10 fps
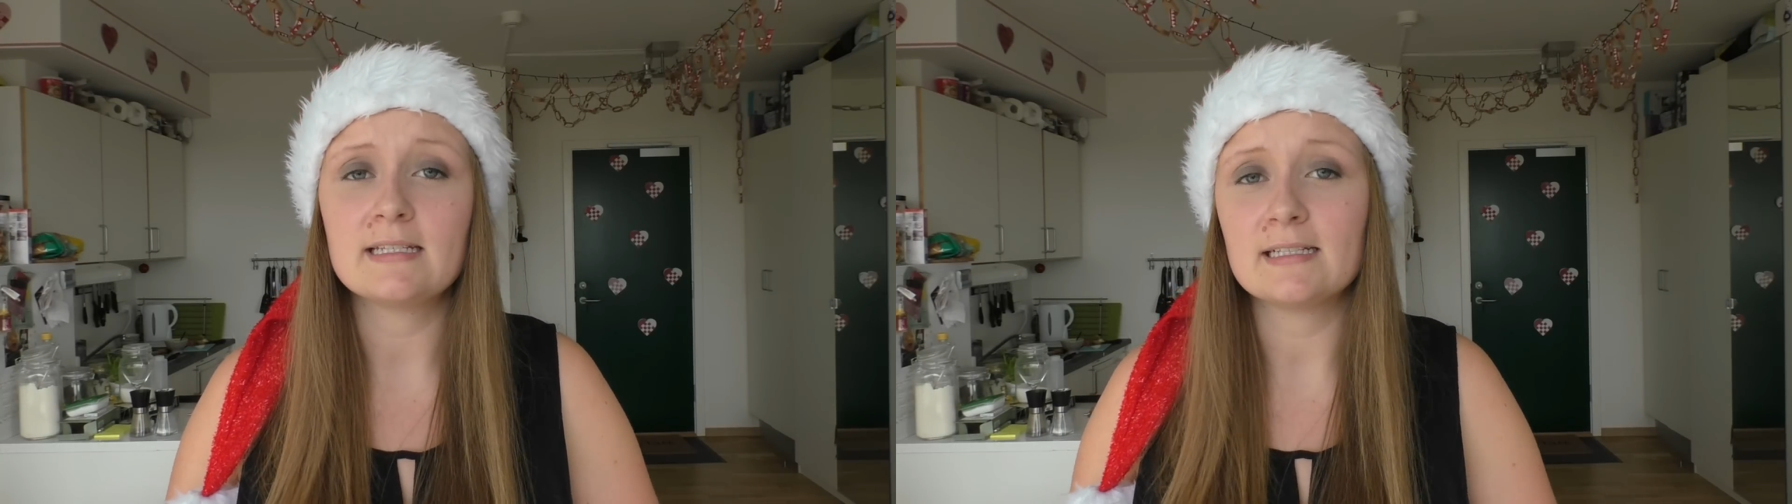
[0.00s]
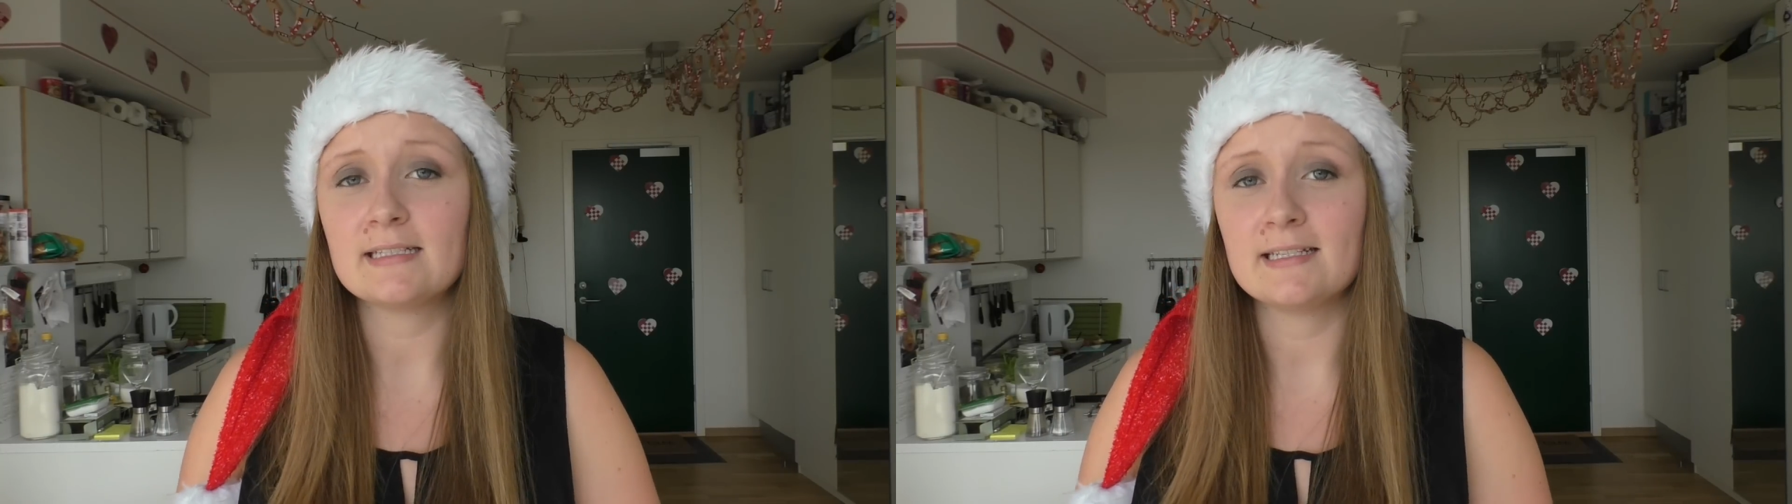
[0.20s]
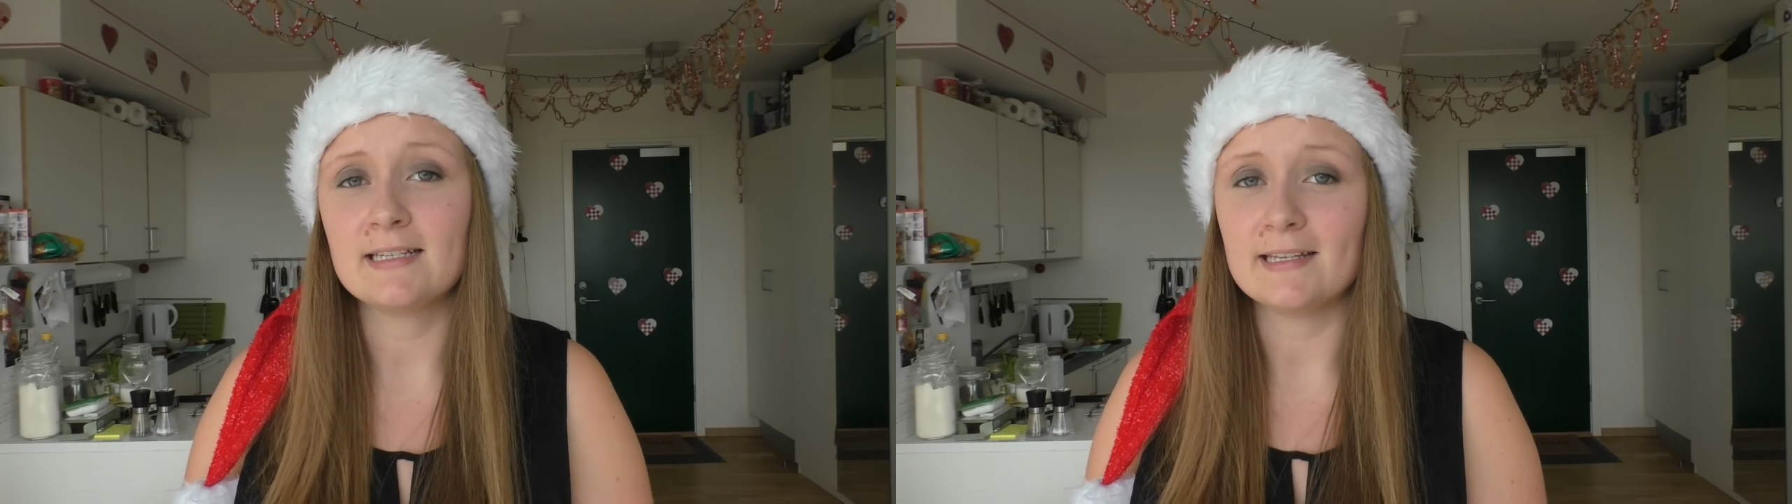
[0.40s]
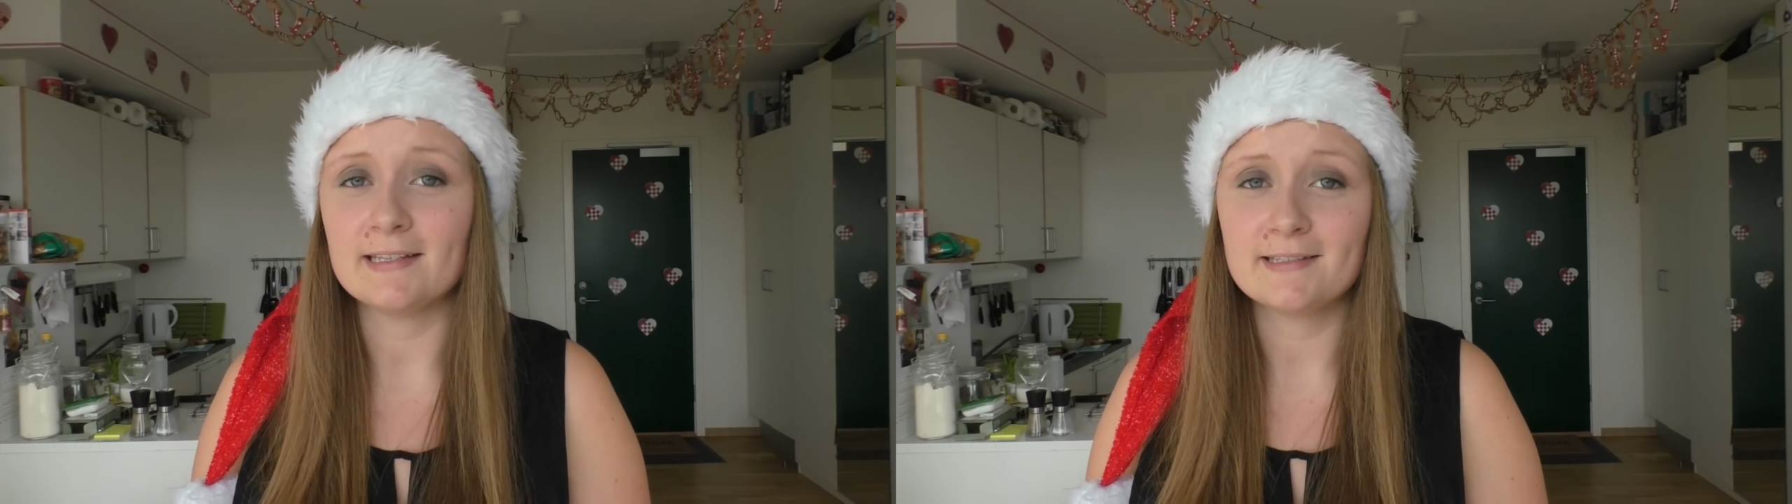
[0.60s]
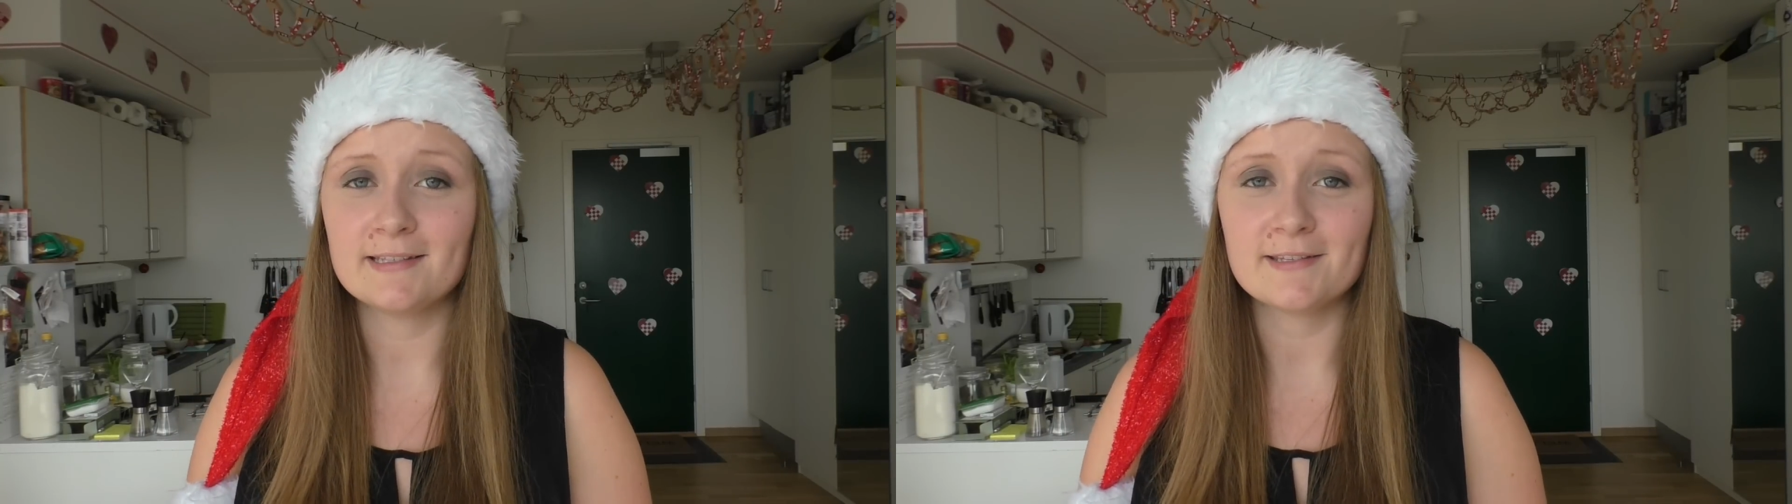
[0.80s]
gelatin
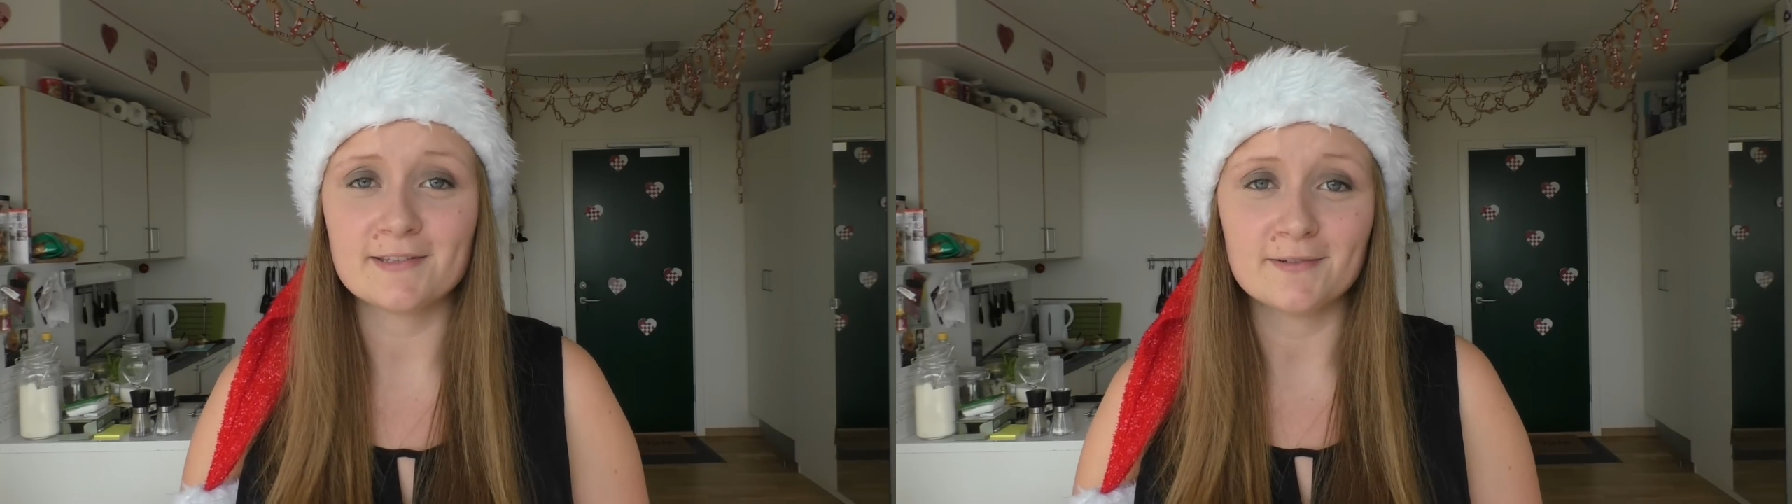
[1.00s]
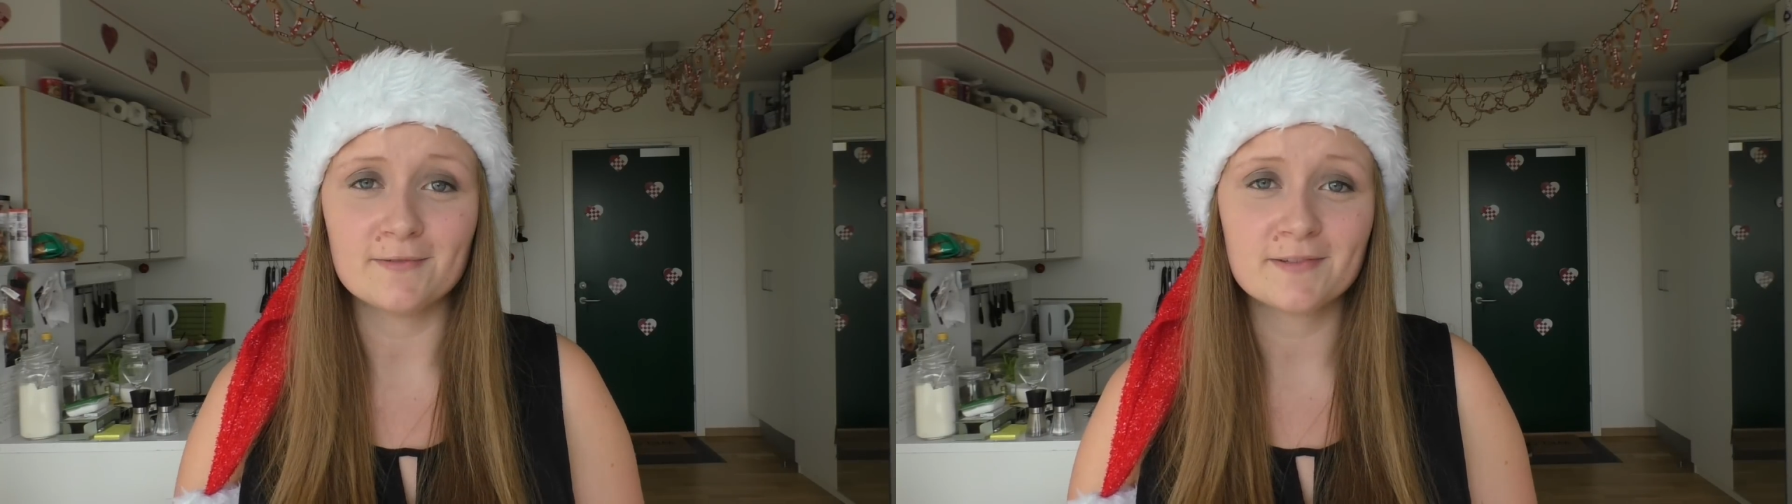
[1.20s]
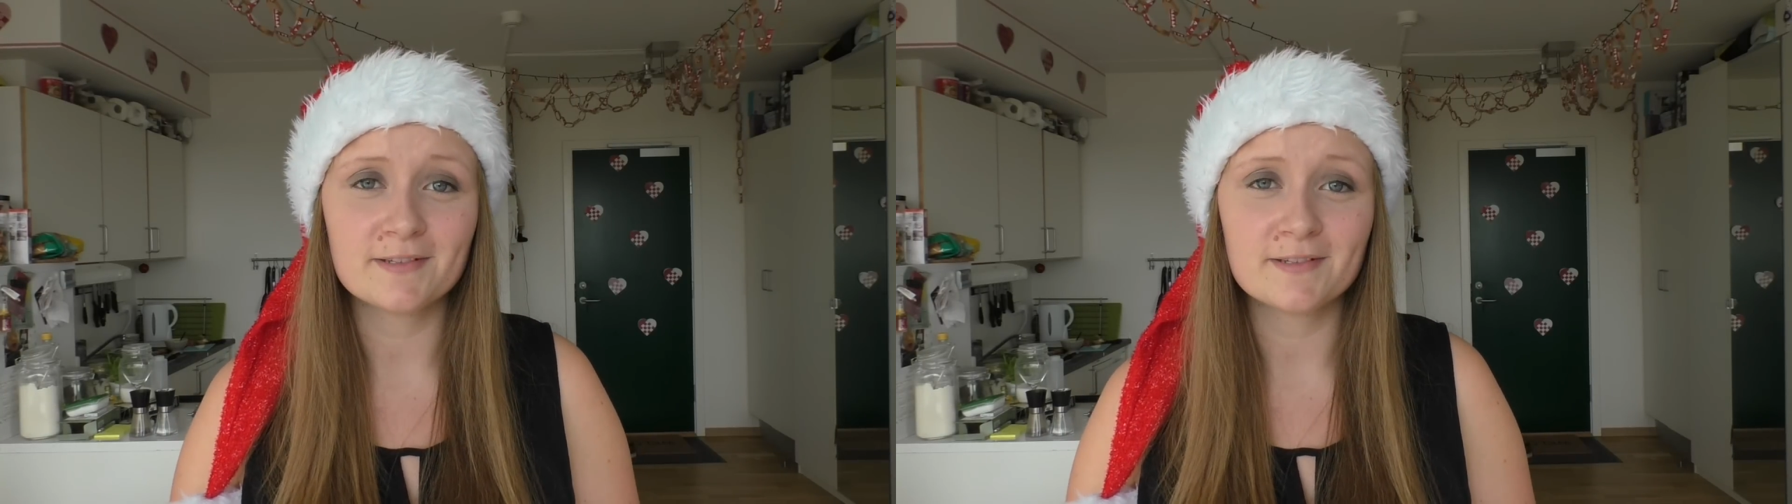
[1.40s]
is dissolved.